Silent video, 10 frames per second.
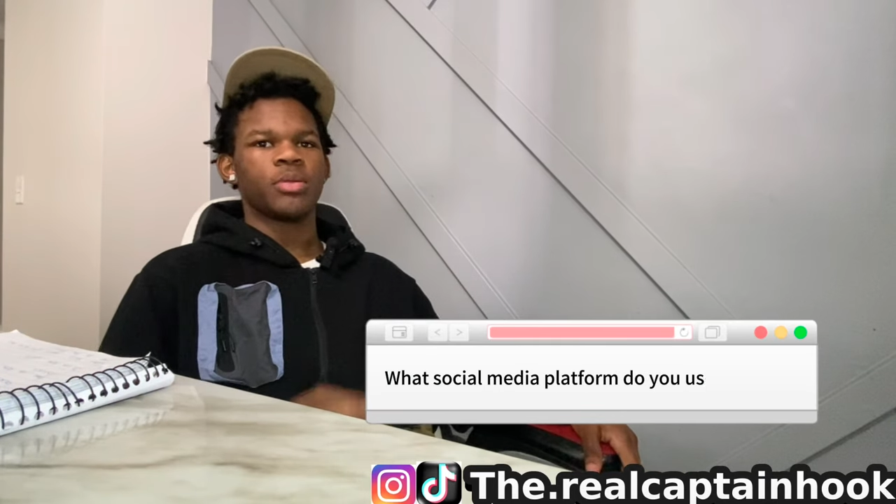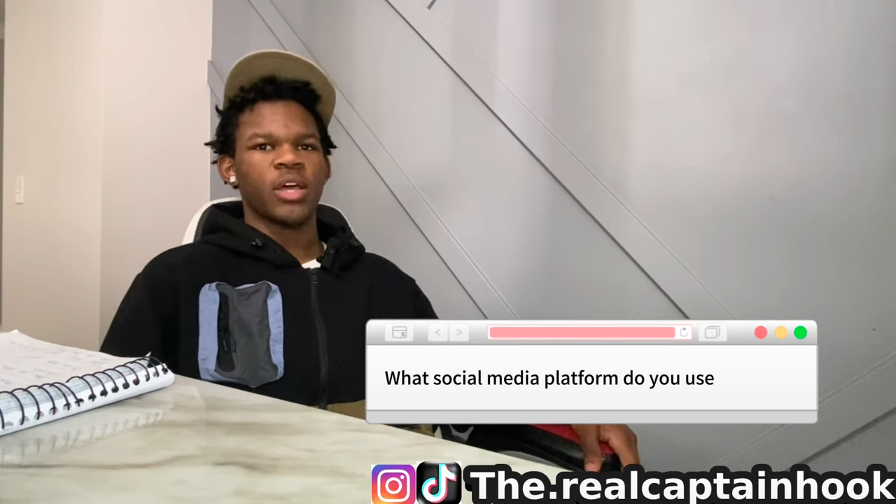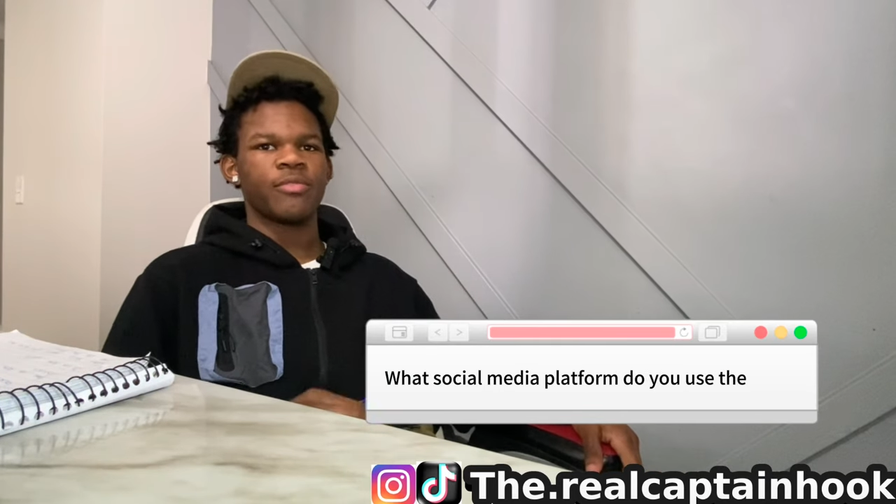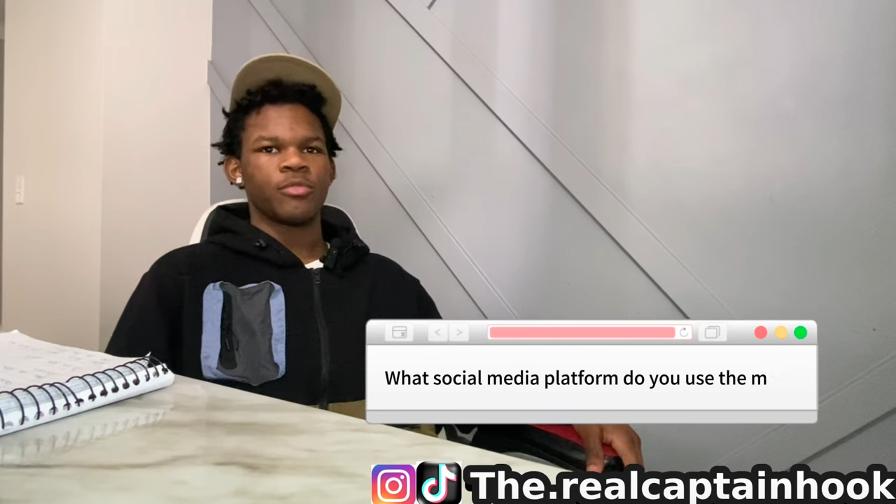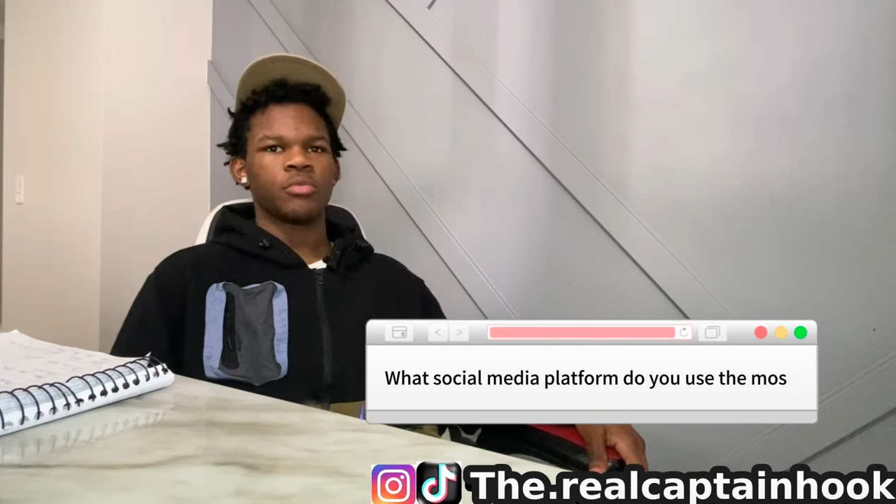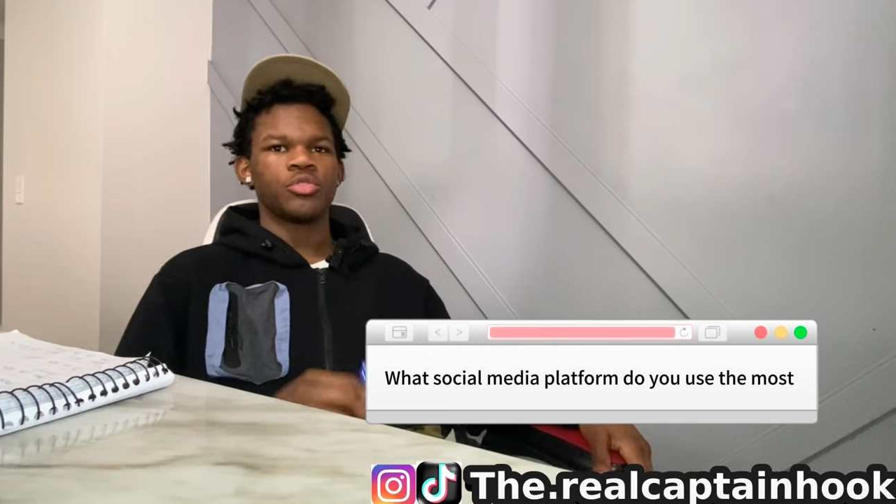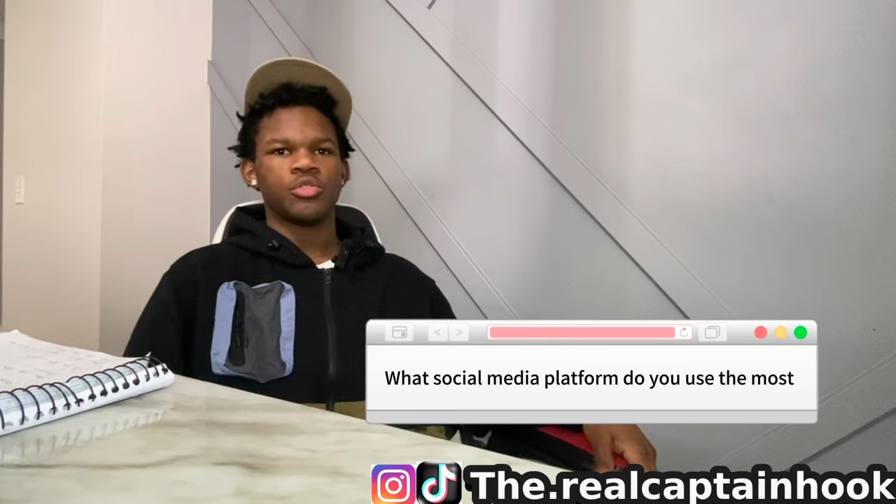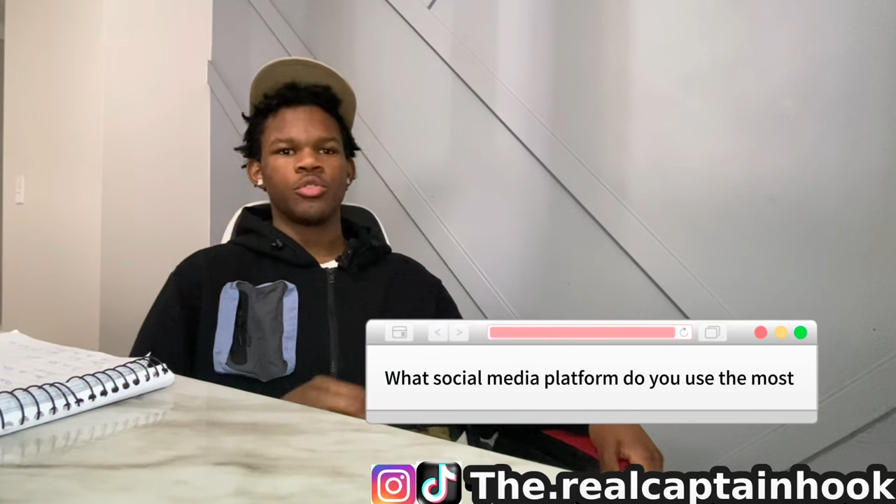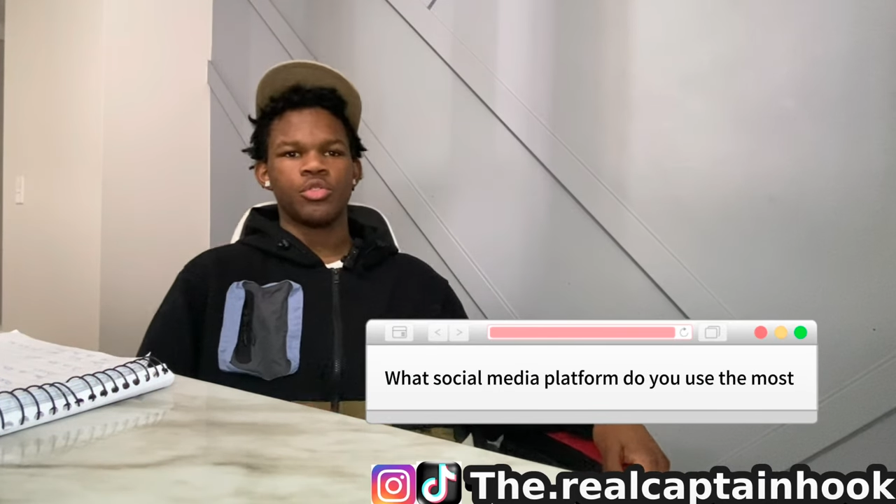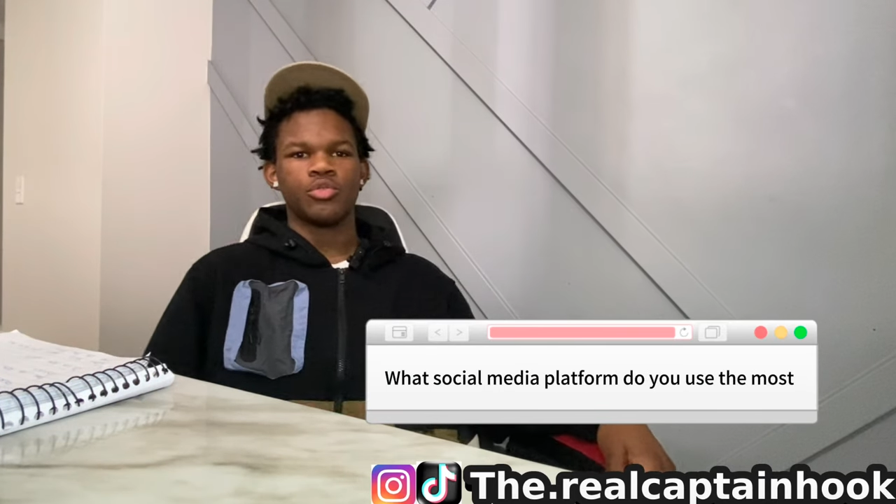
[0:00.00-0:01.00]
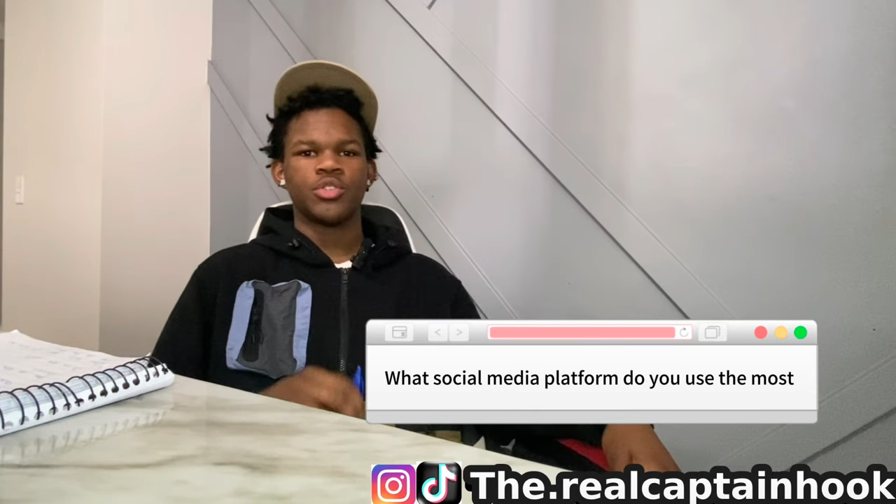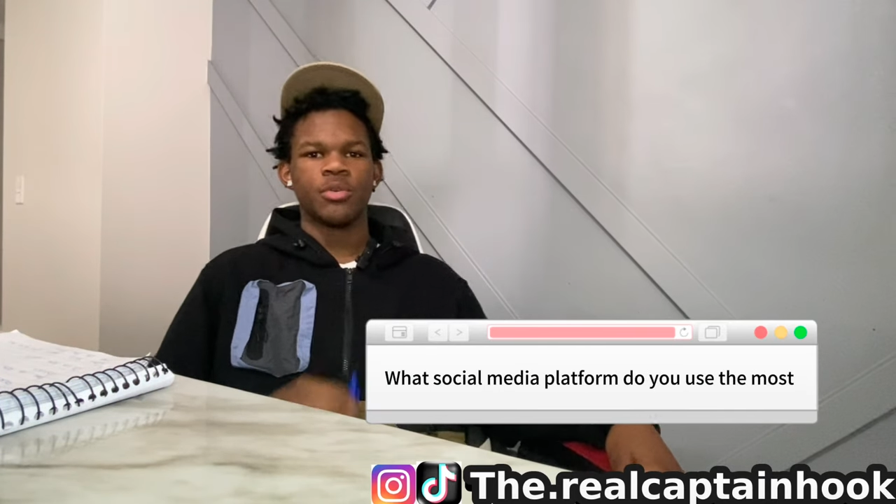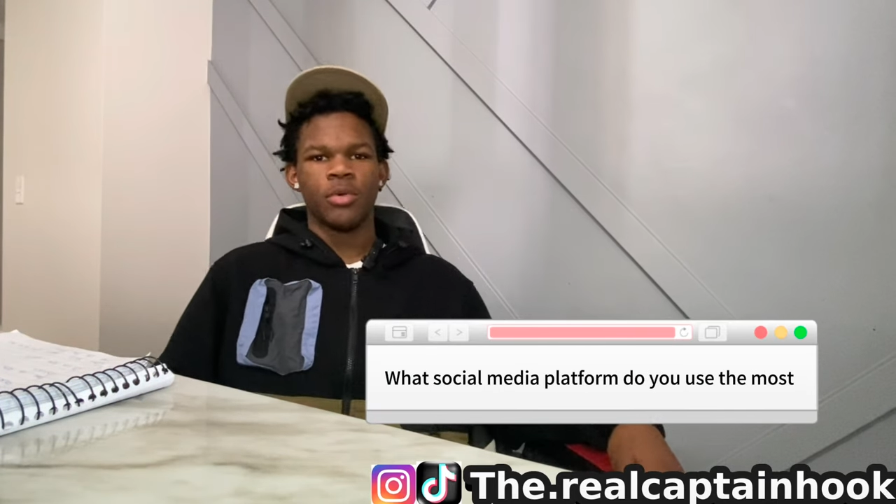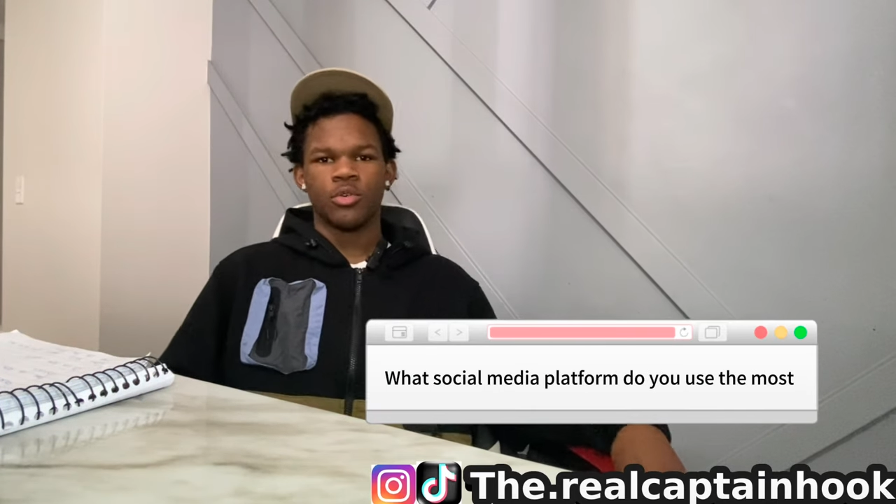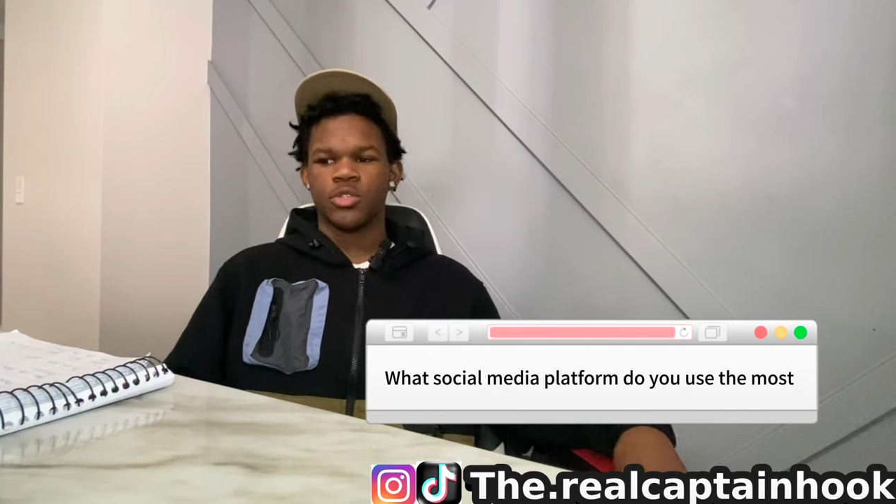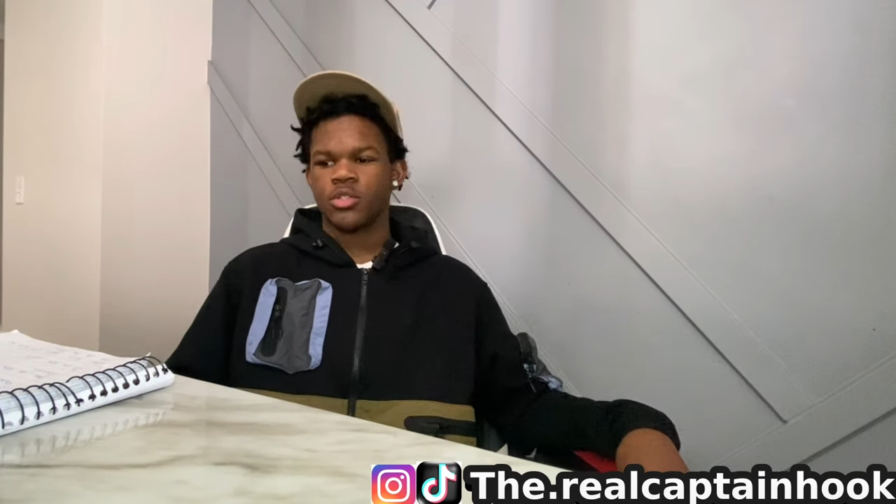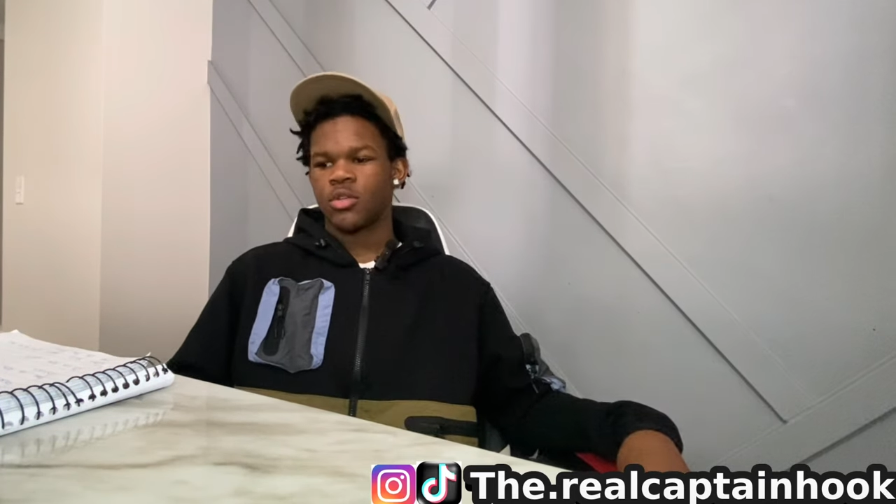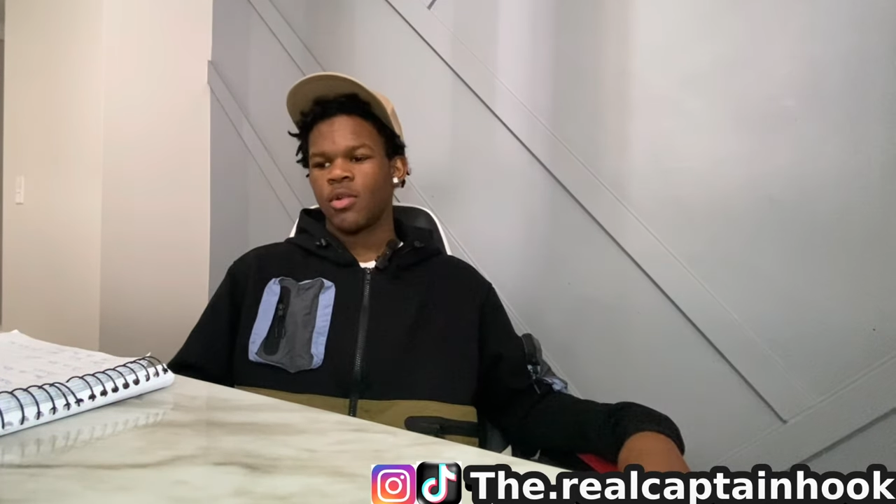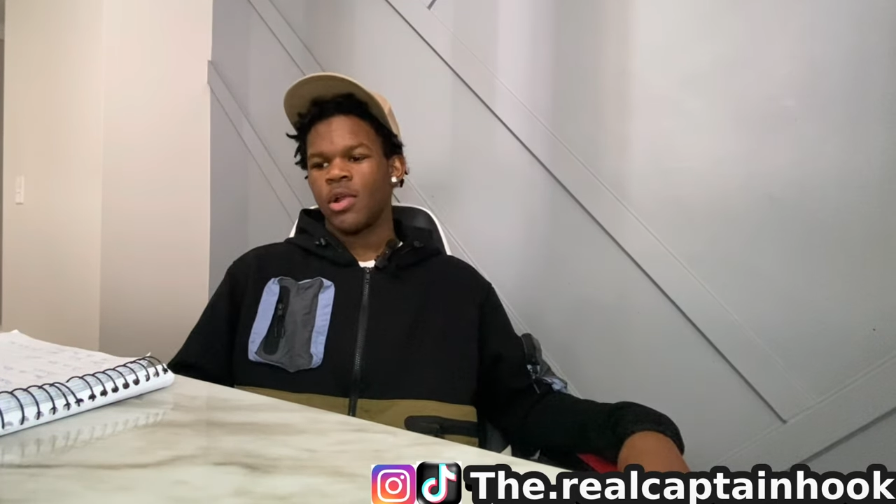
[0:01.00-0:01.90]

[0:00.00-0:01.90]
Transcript: platform do you use the most?